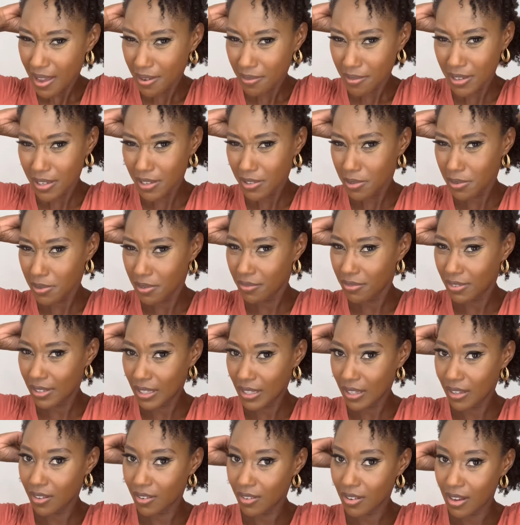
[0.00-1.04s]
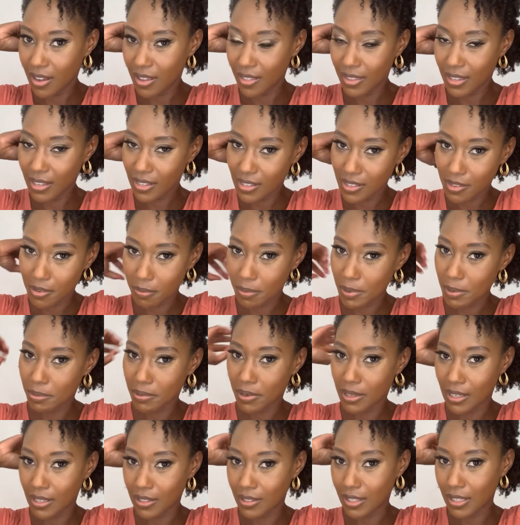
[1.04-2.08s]
want to do a video on this so people
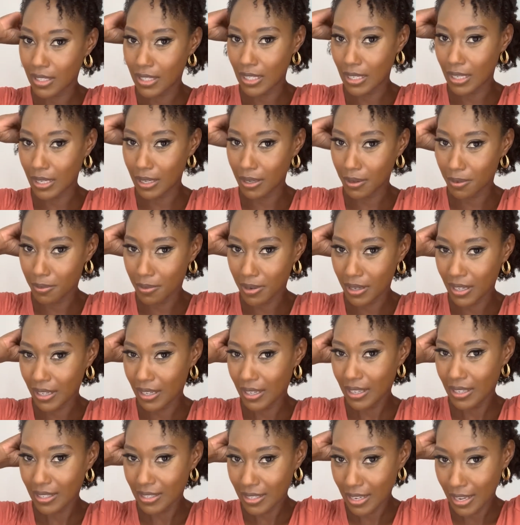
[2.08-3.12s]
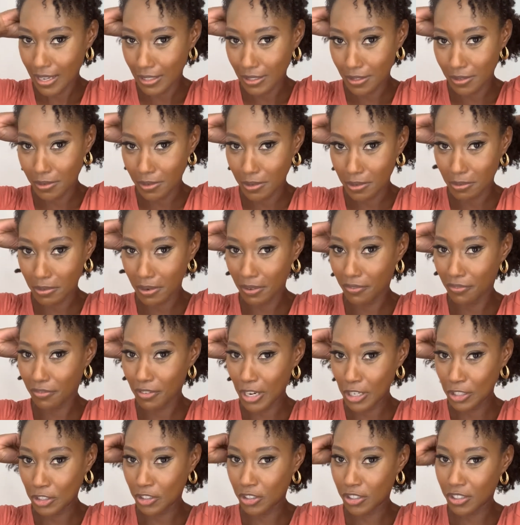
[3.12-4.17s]
can see what it is I do to
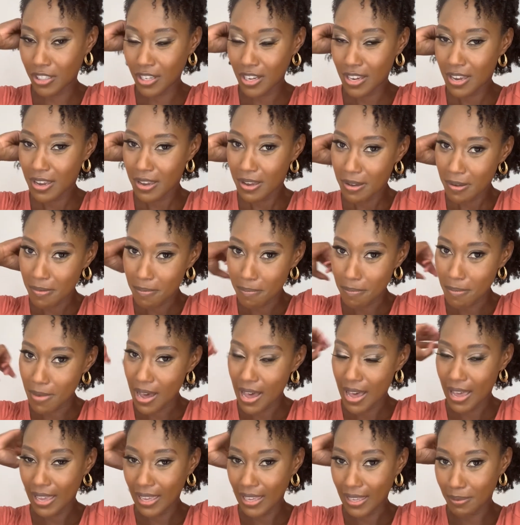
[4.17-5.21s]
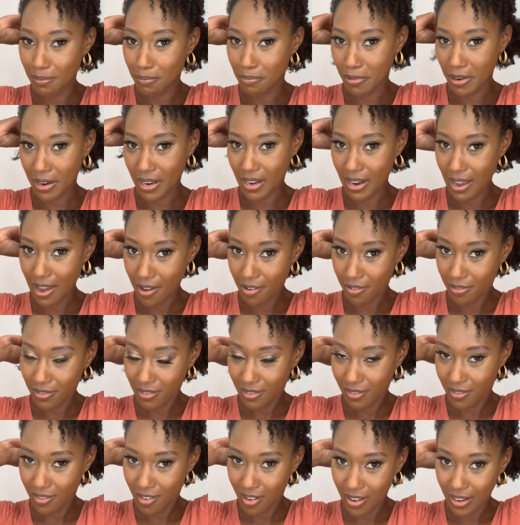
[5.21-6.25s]
refresh my braid out
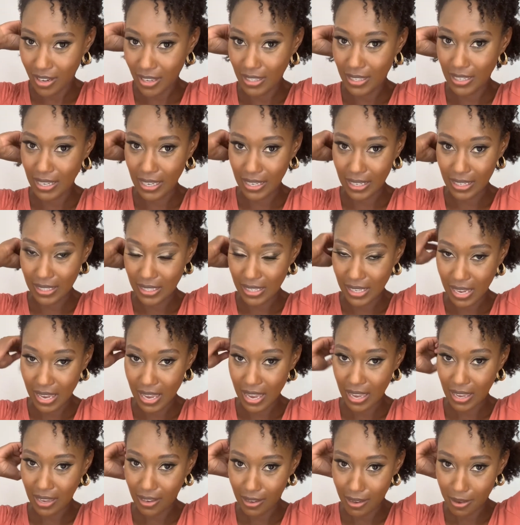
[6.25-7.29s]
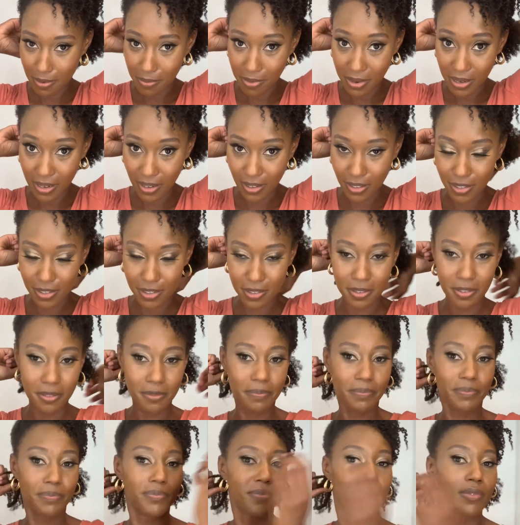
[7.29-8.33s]
on a day-to-day and what I do.
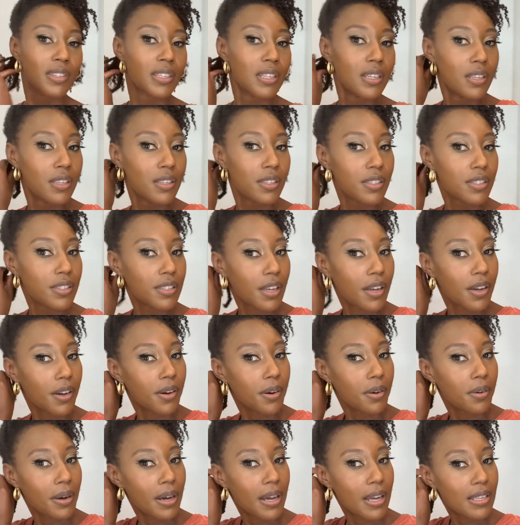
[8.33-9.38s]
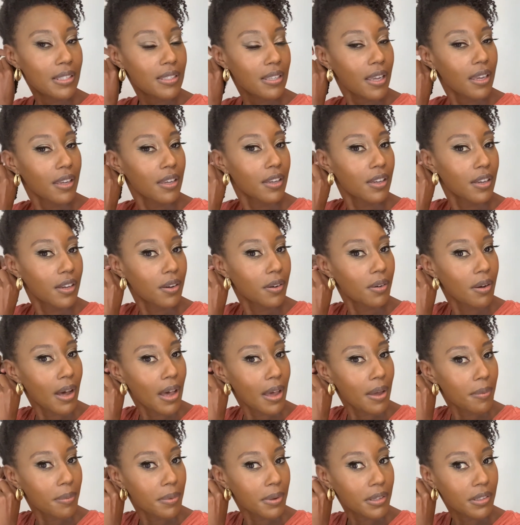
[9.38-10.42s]
So as I go,
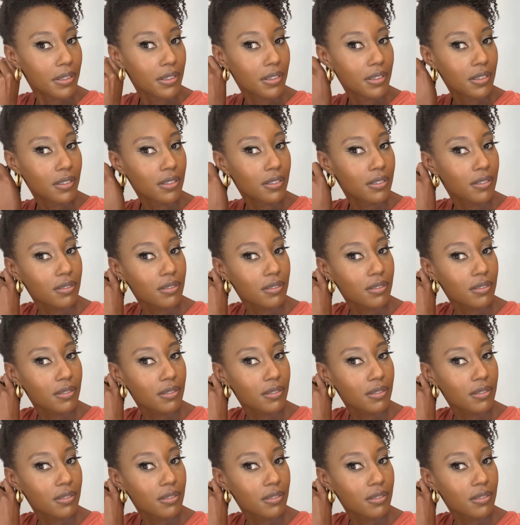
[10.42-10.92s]
I will